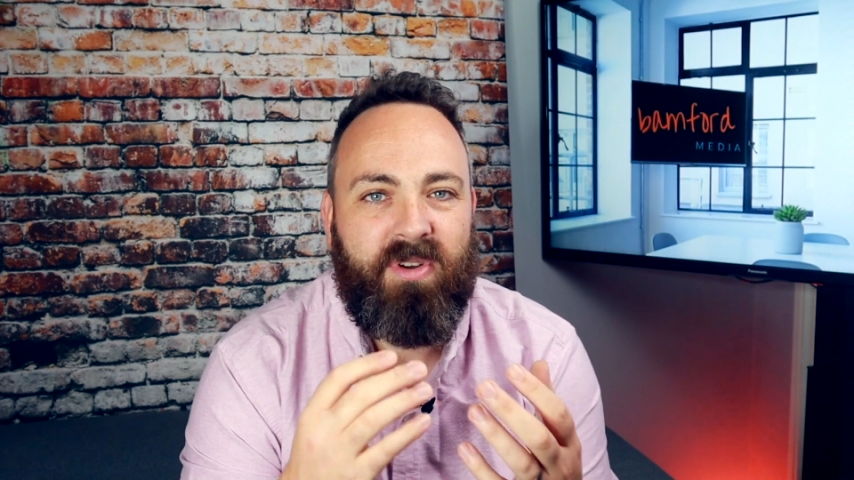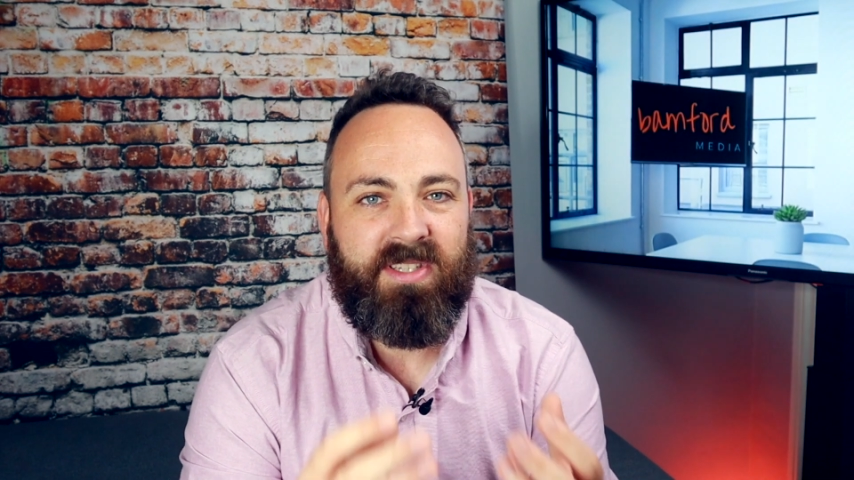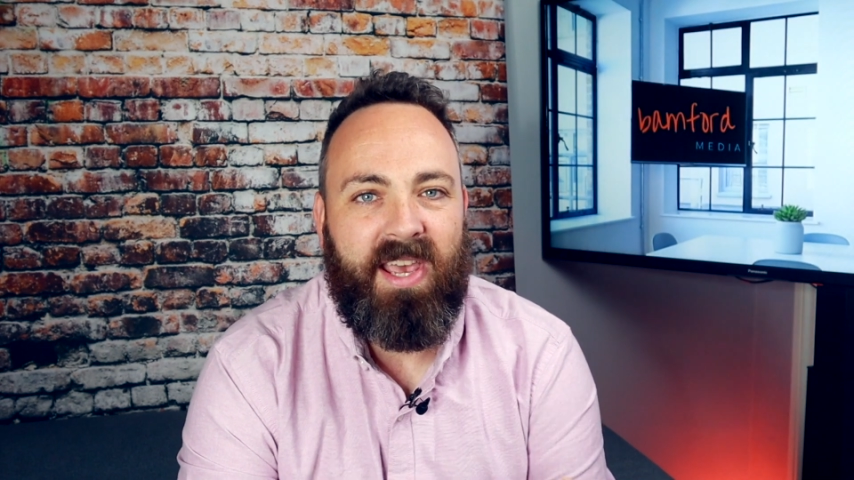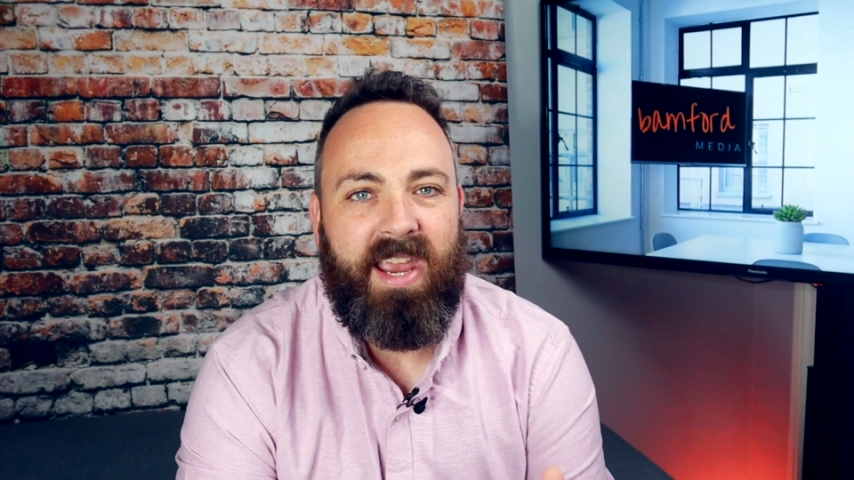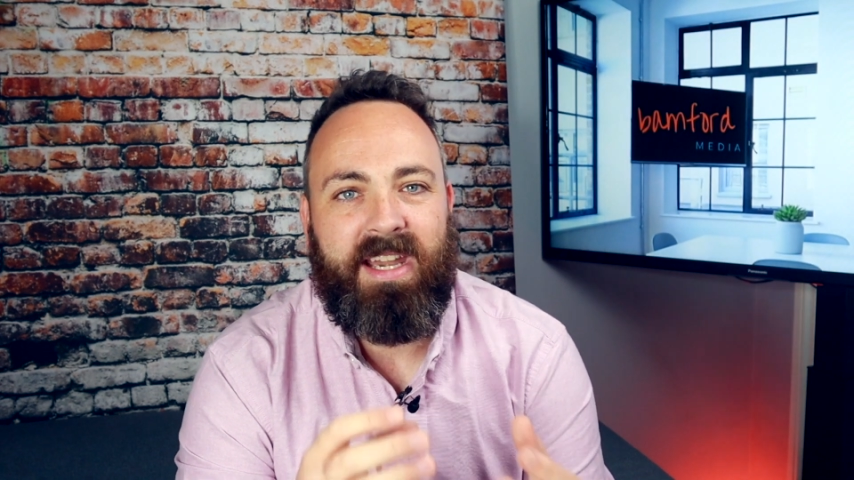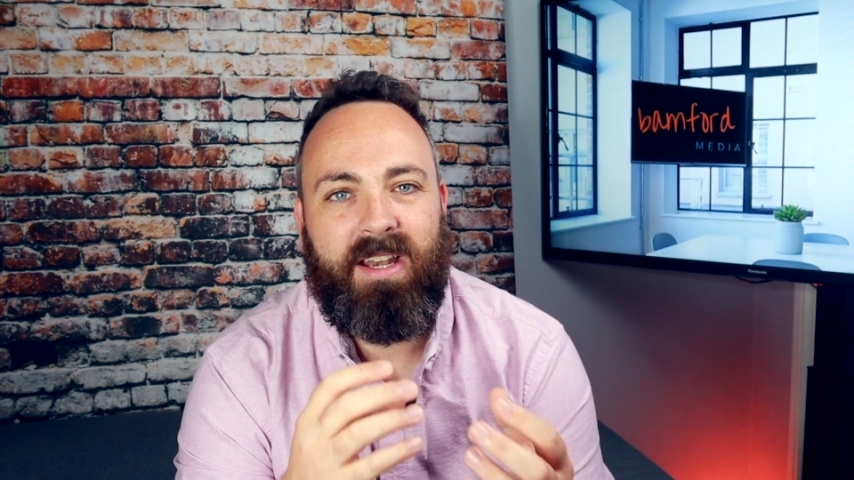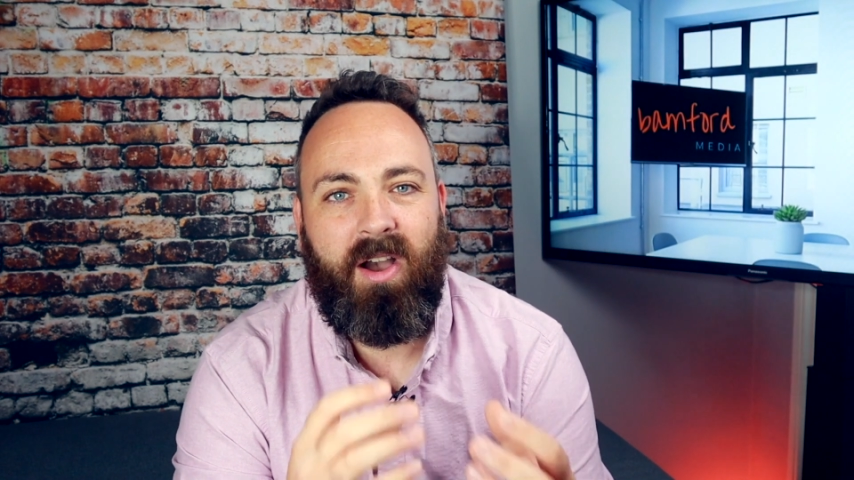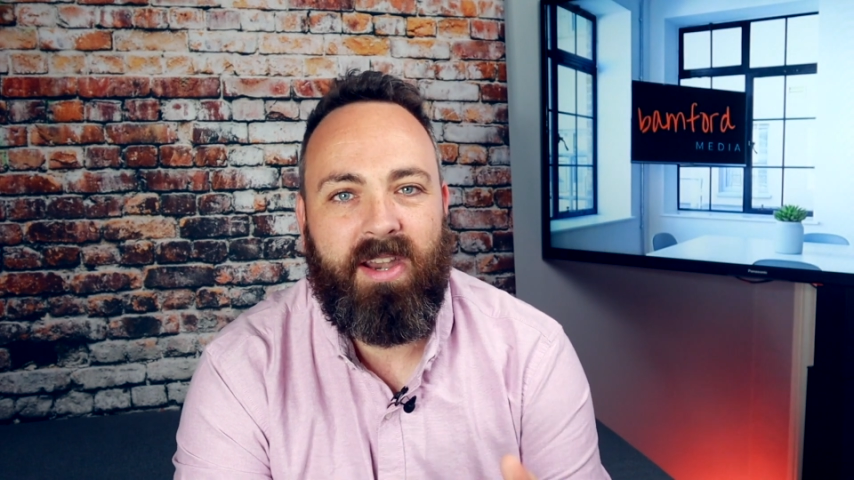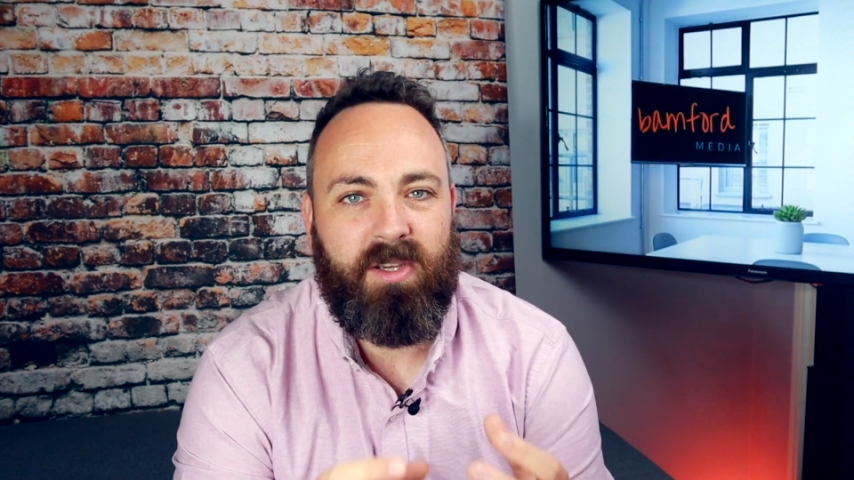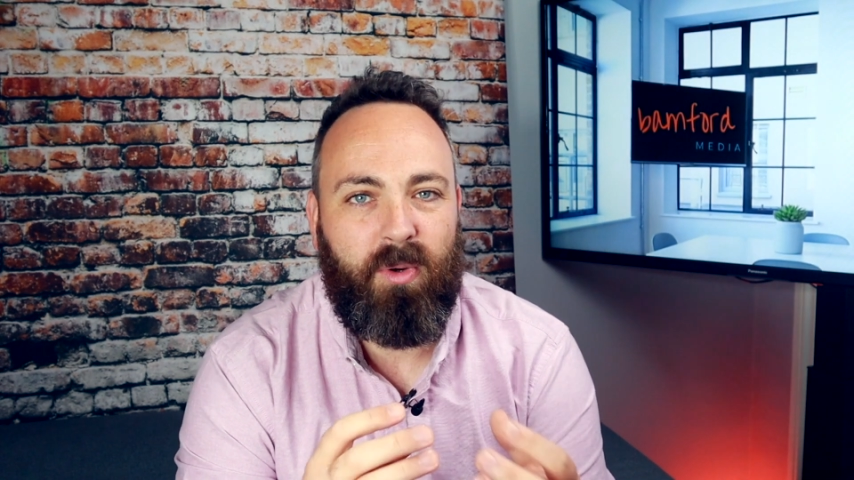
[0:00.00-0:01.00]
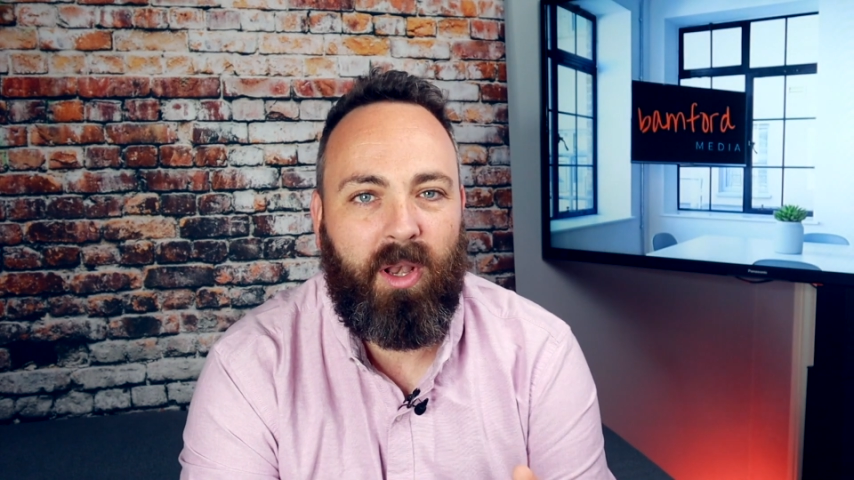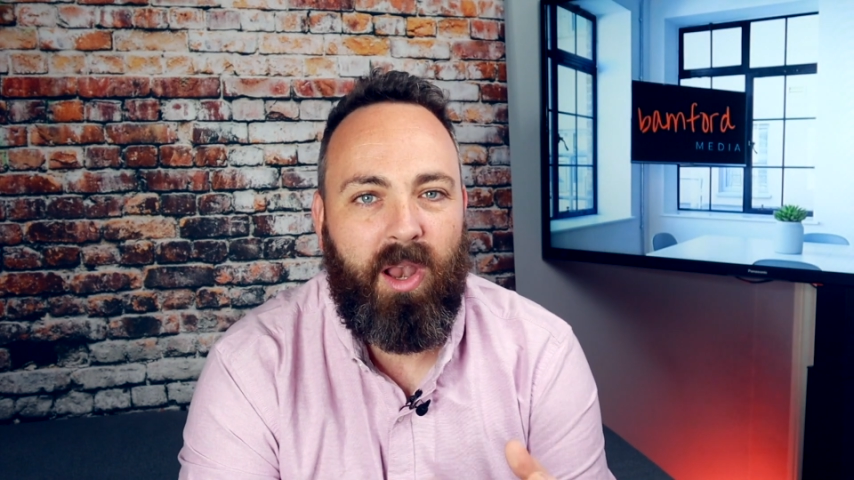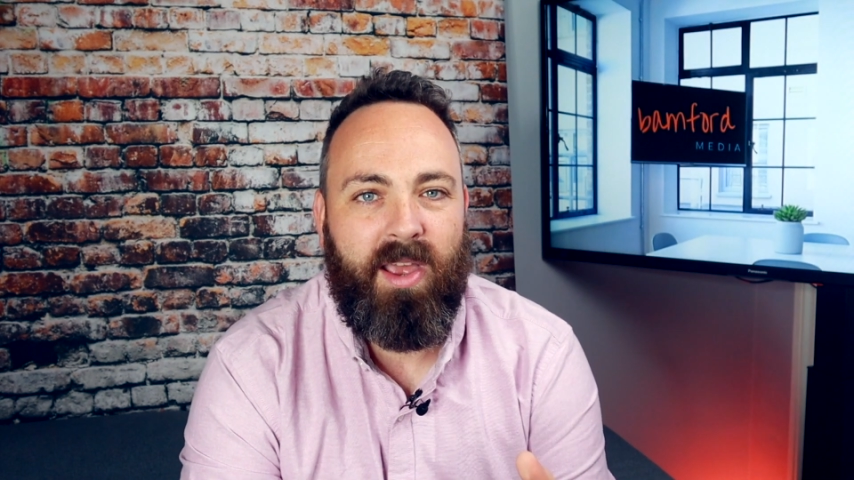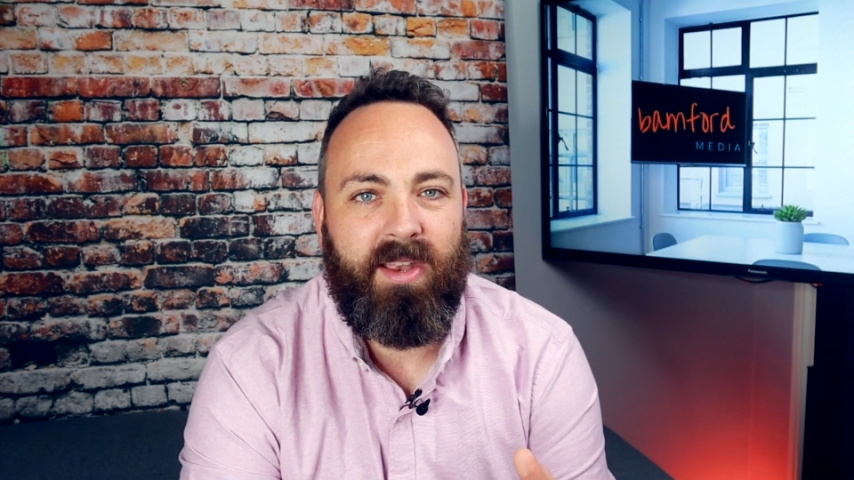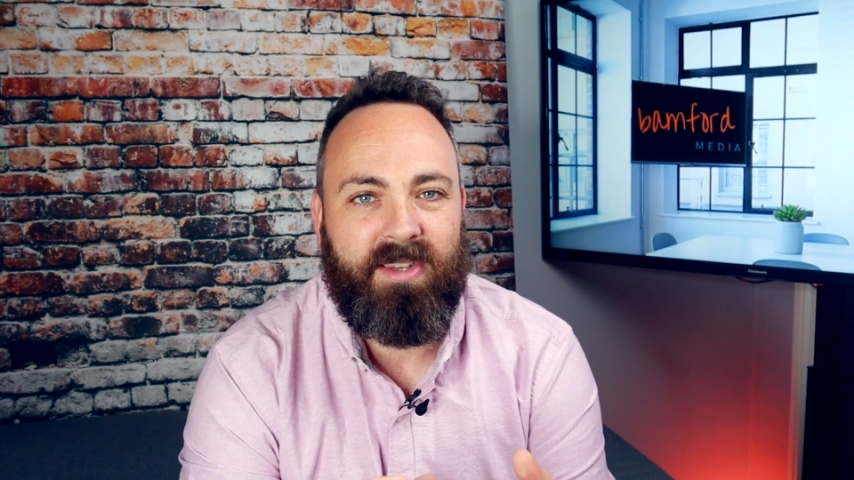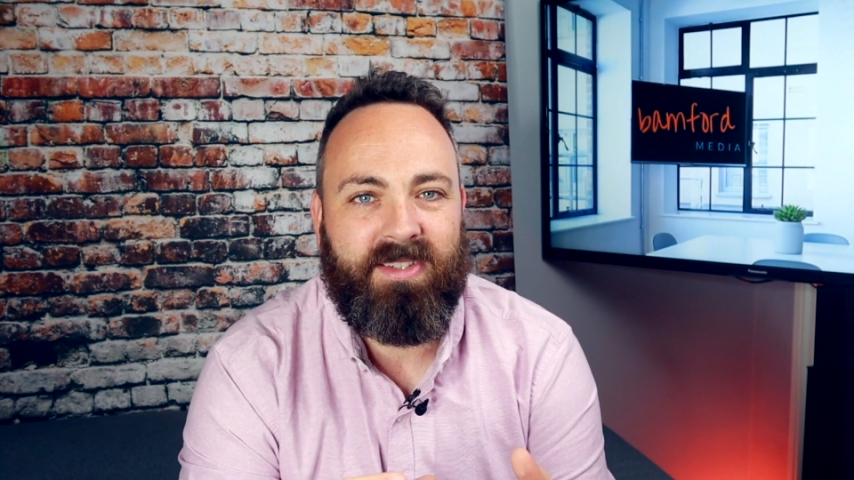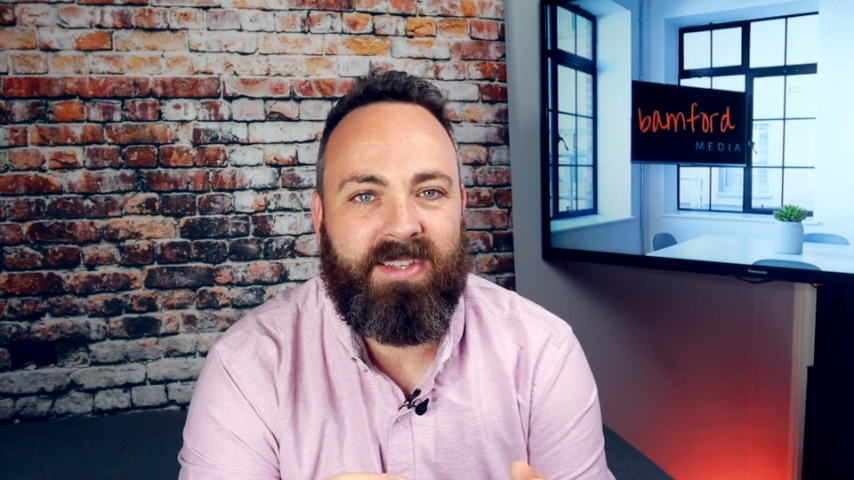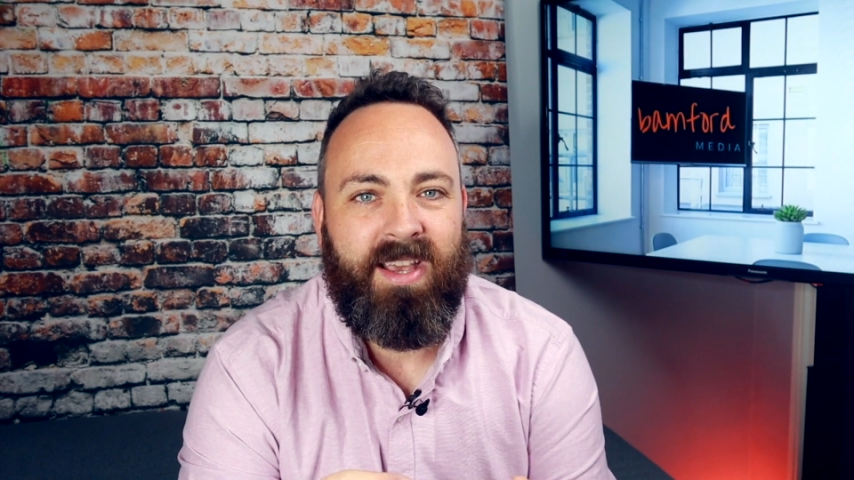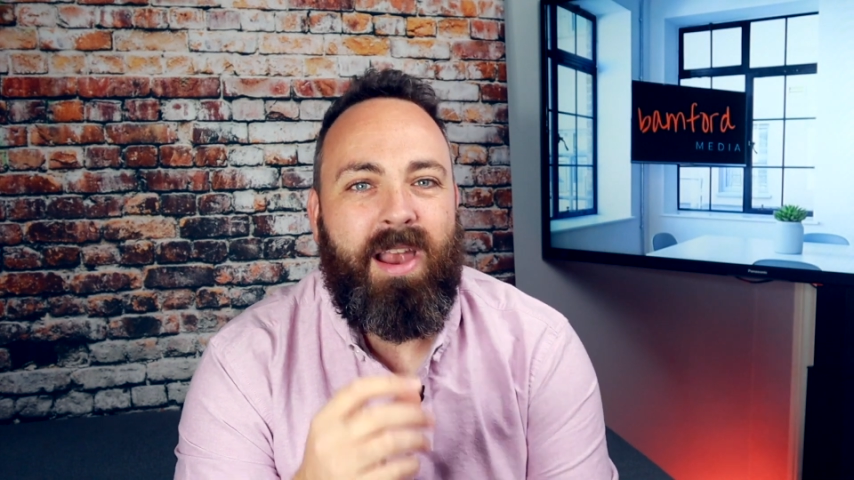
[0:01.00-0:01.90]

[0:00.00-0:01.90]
retain ideal clients.